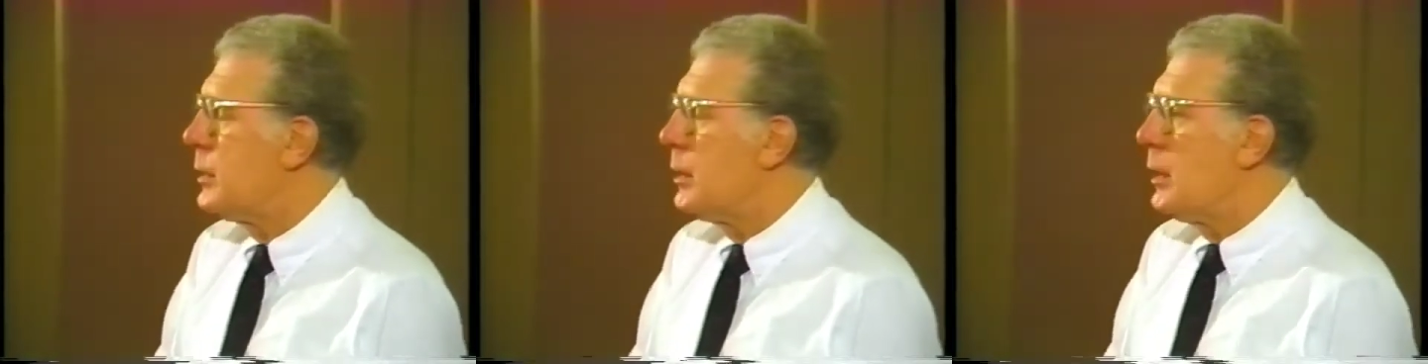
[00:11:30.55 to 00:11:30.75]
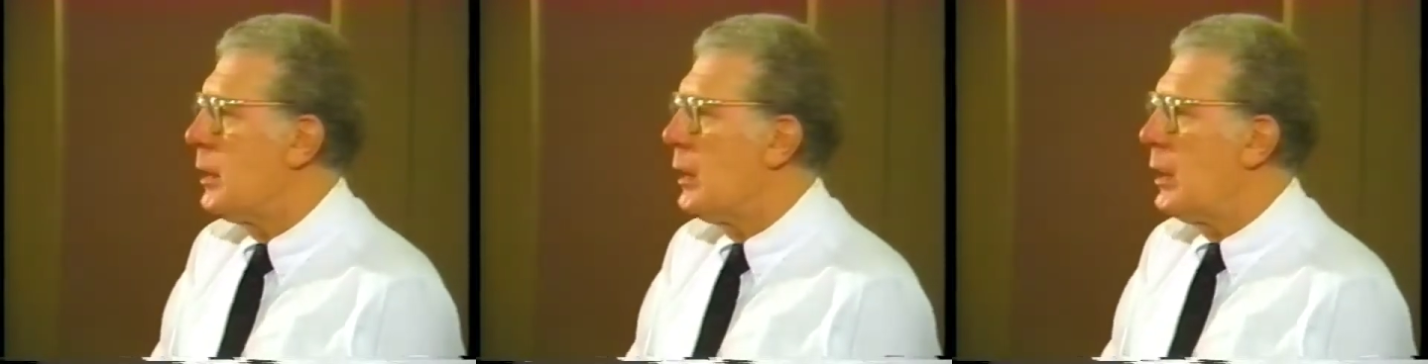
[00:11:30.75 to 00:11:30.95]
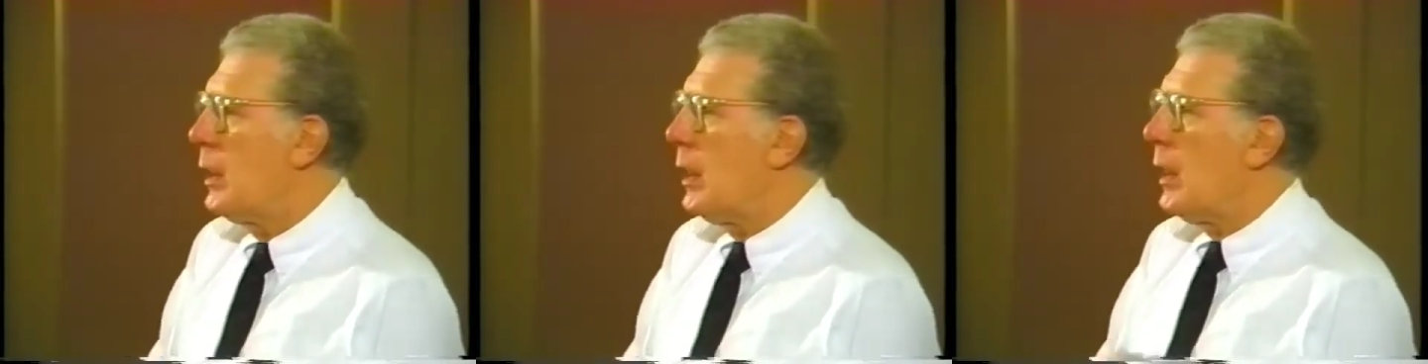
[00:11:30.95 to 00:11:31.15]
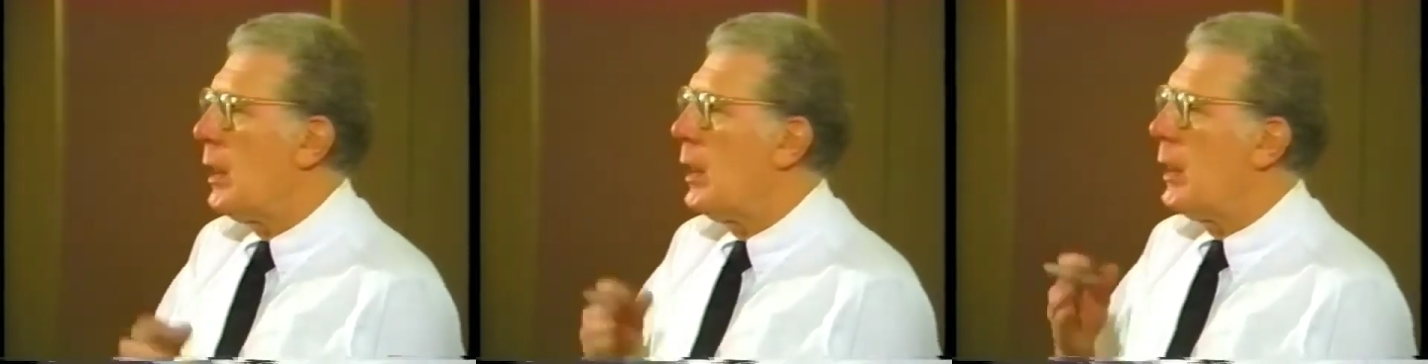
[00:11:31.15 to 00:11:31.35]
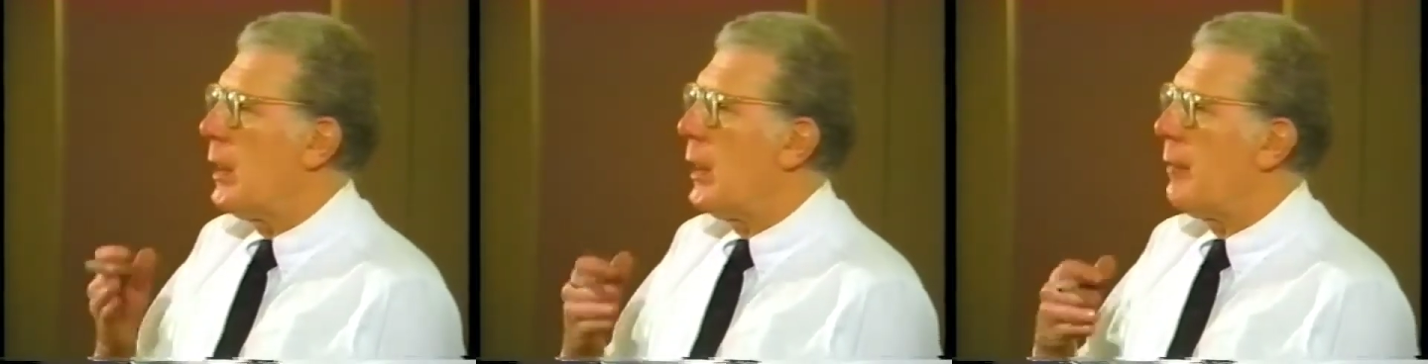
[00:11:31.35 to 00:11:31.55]

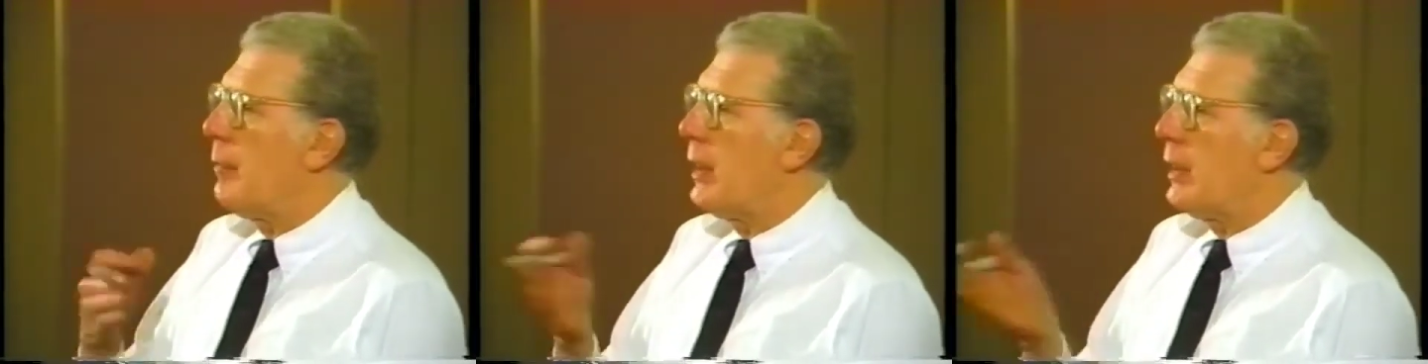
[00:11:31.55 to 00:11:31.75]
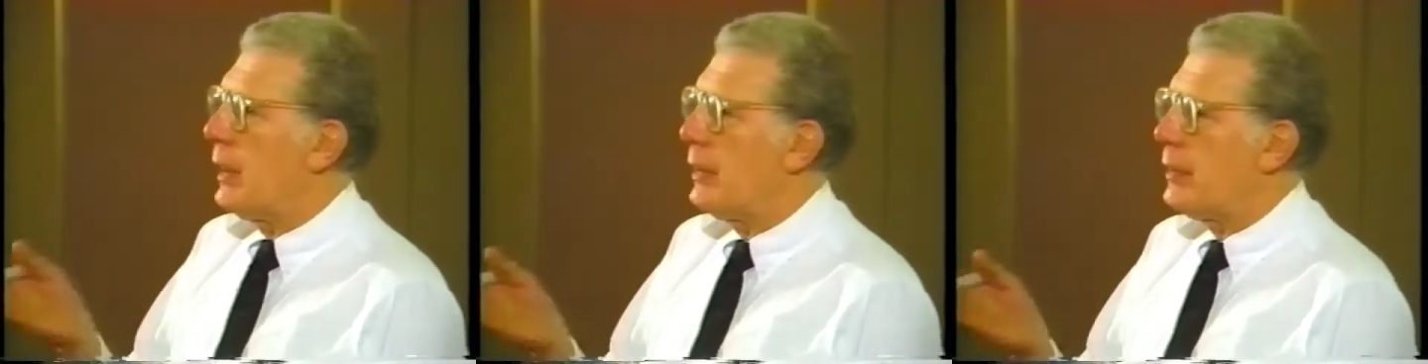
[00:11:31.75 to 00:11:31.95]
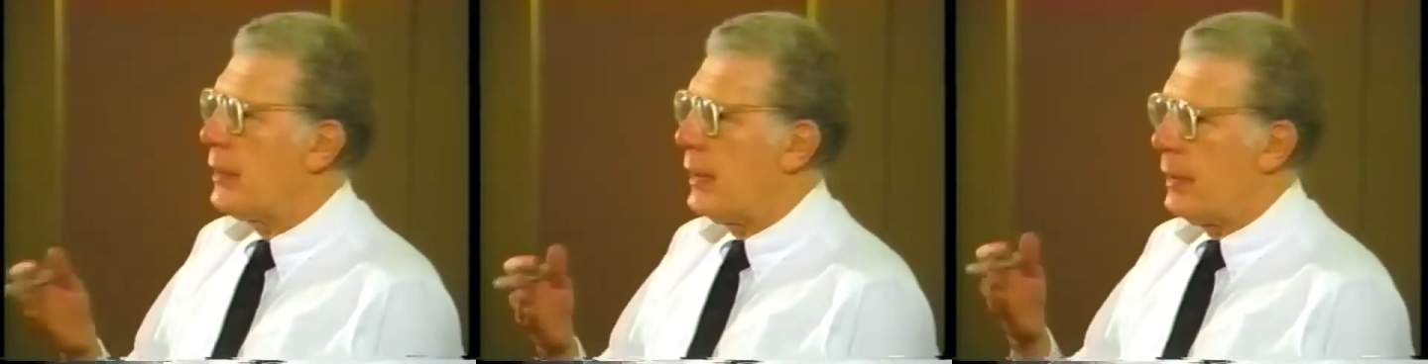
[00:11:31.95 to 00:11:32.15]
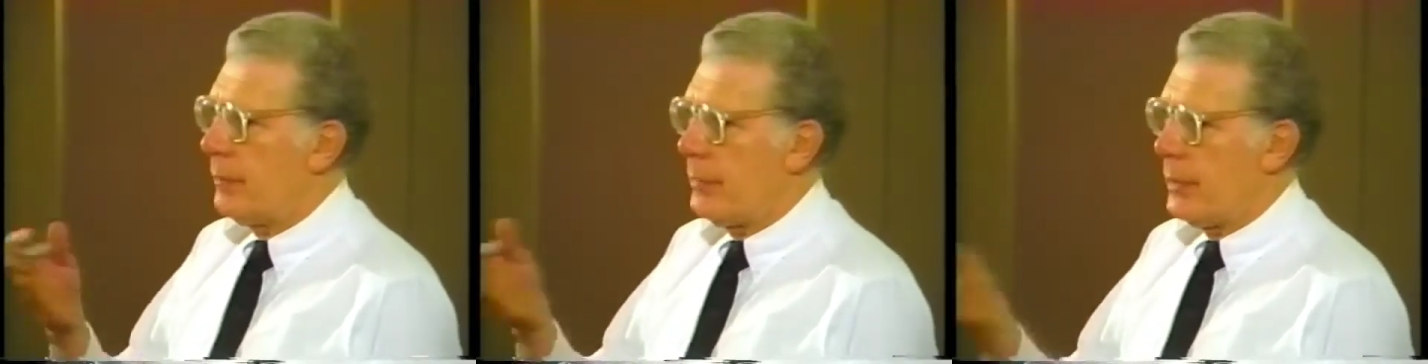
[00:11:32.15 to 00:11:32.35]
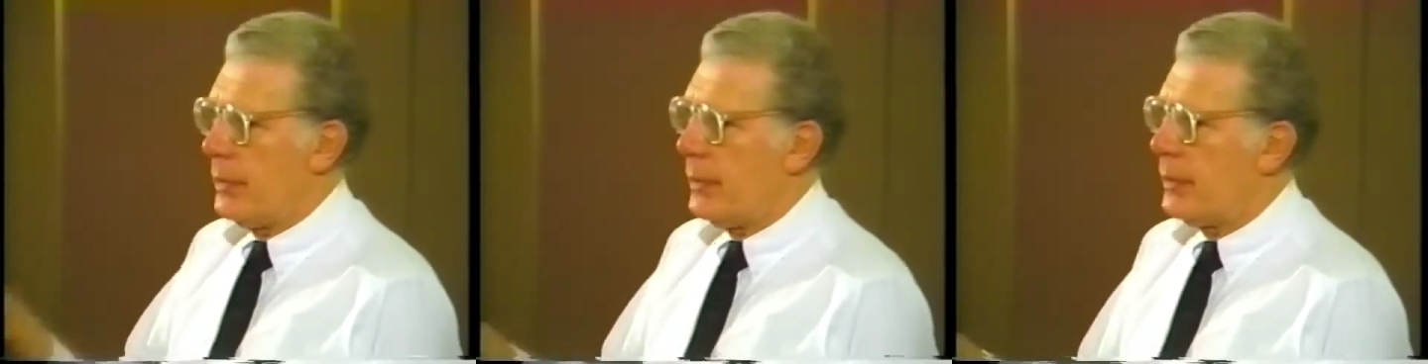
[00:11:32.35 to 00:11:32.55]
and by that
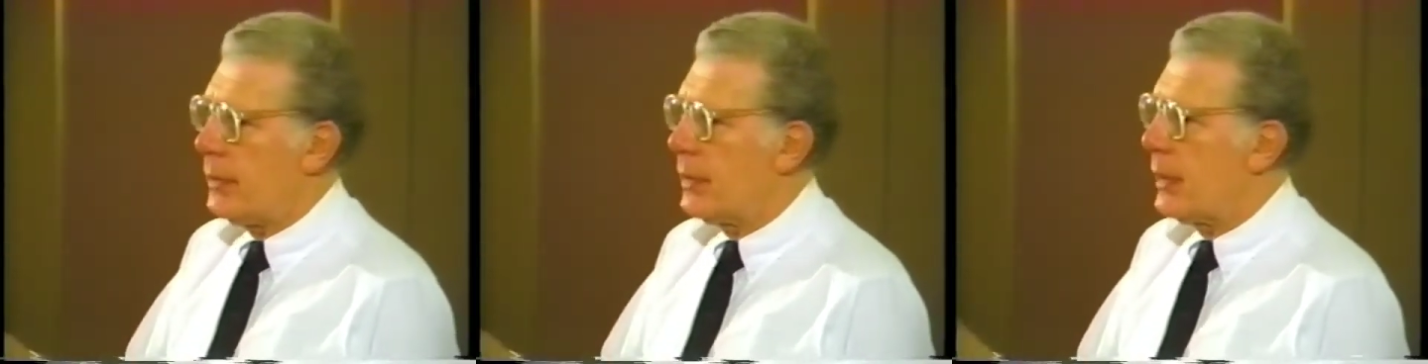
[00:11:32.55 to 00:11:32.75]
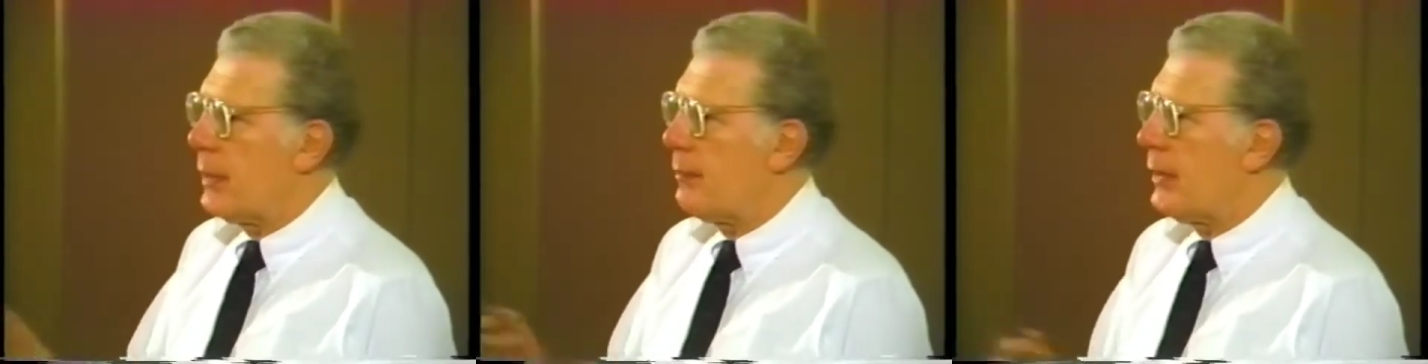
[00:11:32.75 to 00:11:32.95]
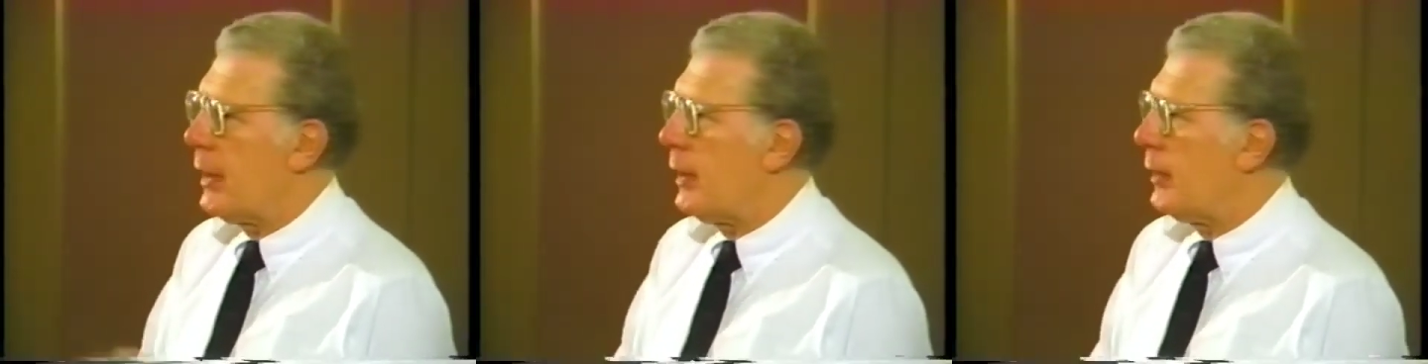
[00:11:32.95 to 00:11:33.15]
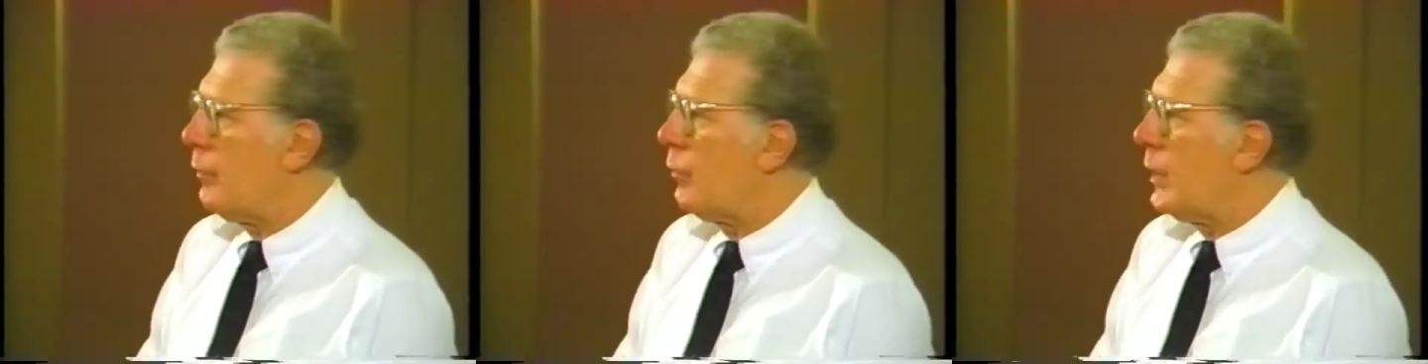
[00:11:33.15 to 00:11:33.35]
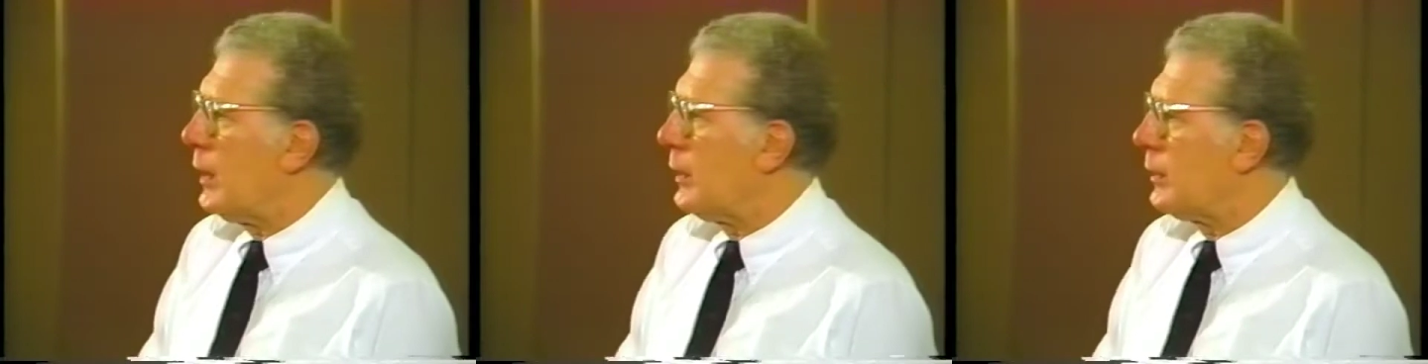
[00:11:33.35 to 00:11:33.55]
time the combat
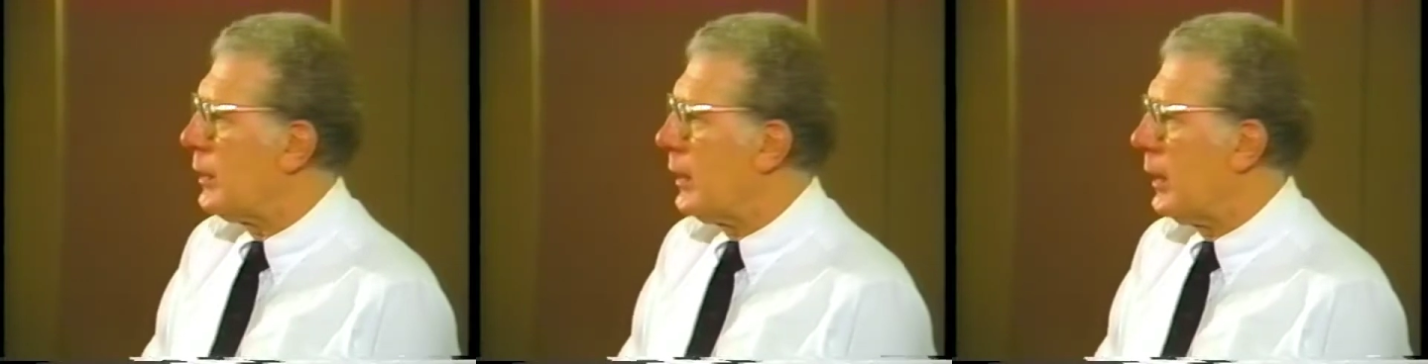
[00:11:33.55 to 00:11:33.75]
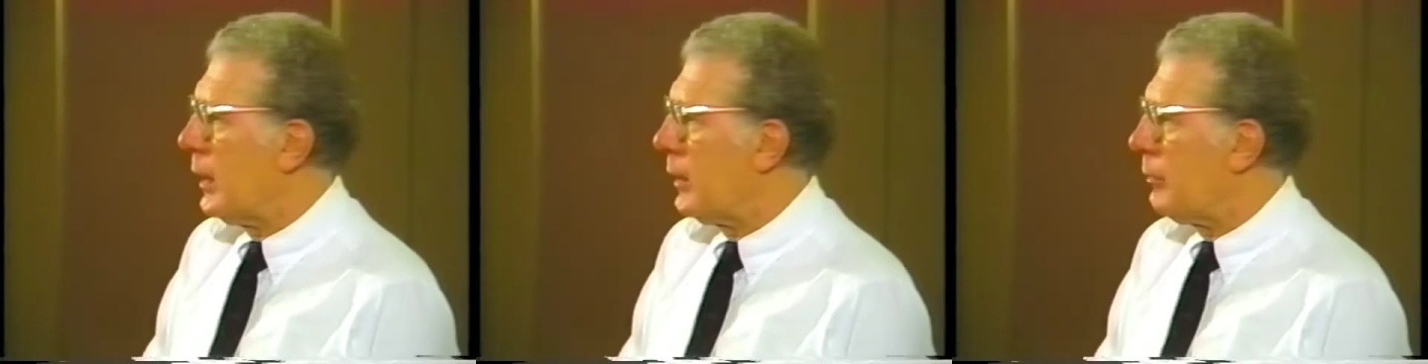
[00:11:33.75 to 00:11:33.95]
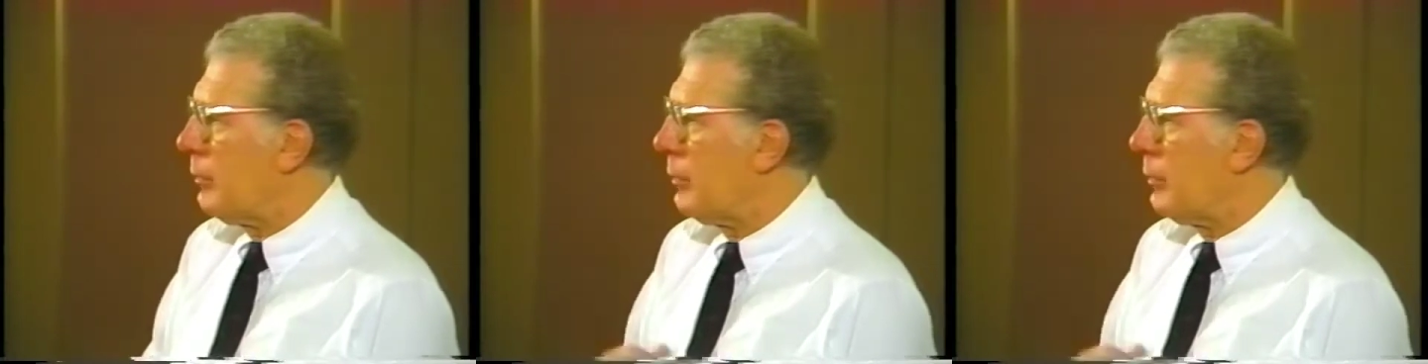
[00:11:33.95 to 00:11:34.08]
had wound down,